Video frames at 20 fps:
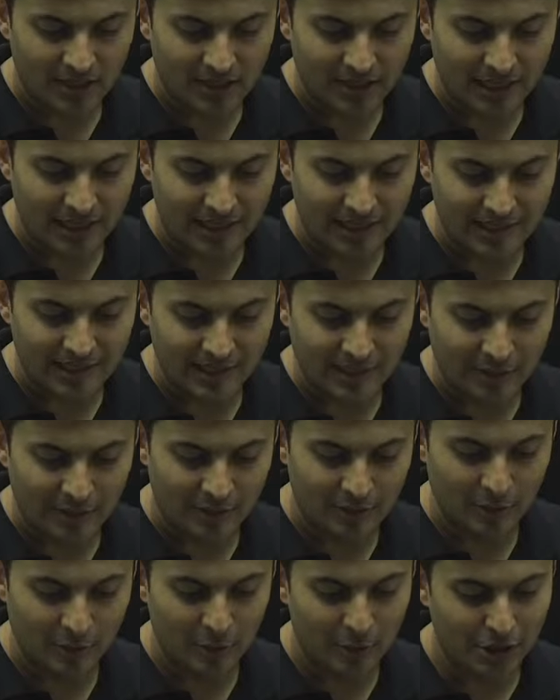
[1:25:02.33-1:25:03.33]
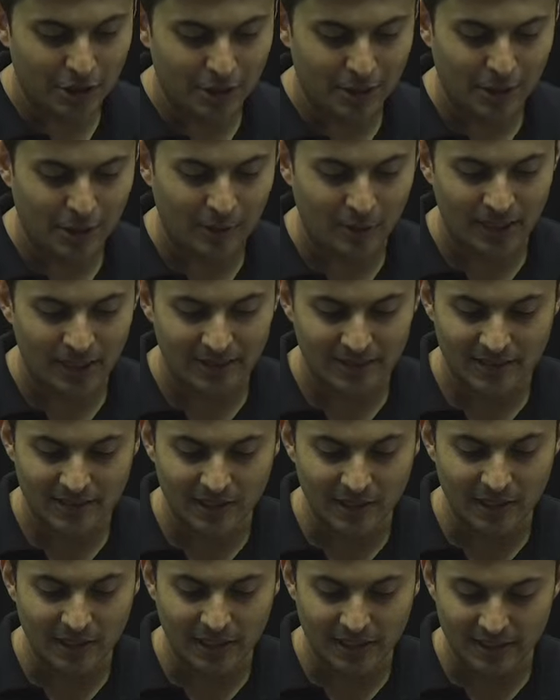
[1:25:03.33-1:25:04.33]
are seeing the solution now and seeing
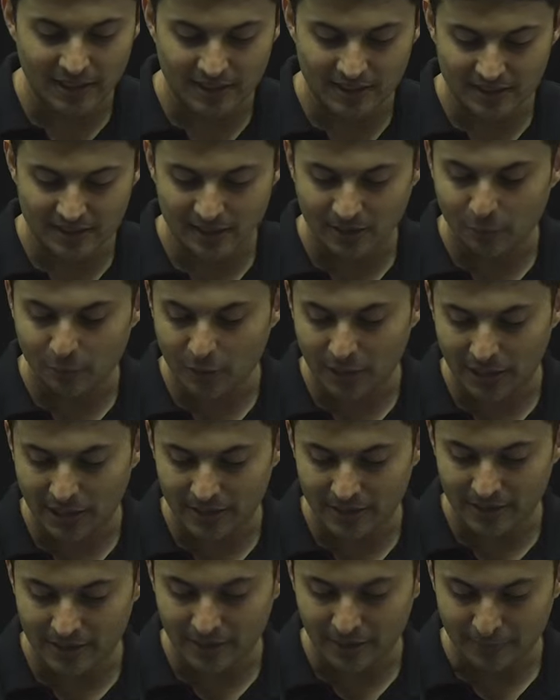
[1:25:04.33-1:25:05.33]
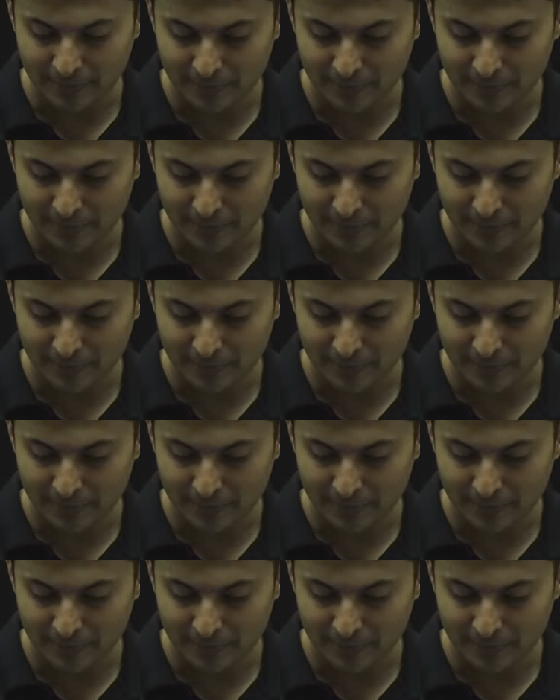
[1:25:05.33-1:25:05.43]
that it is some crazy thing?